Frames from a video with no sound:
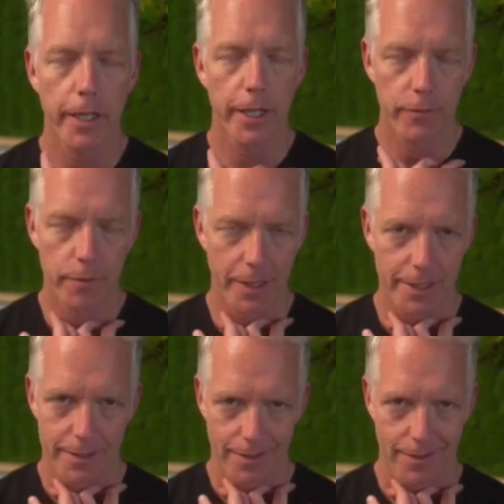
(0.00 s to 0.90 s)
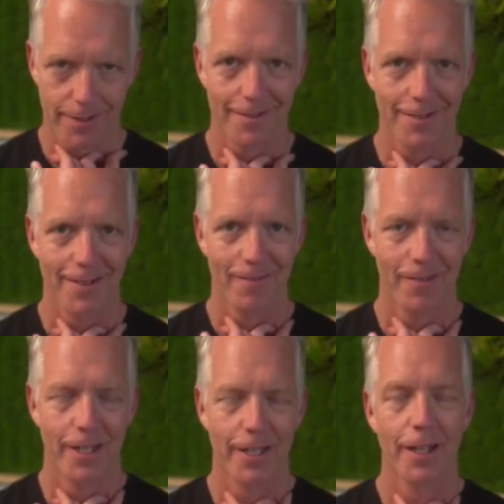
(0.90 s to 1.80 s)
Henry Mancini,
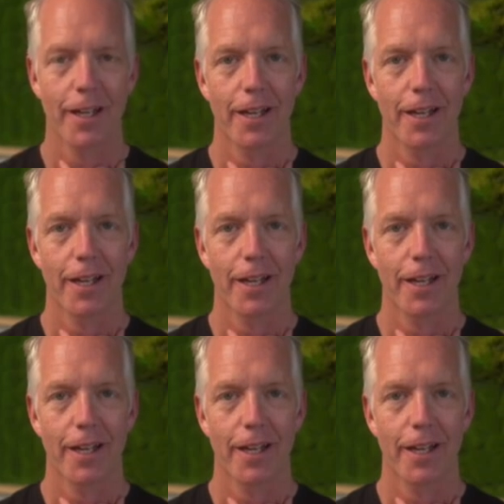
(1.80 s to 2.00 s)
right?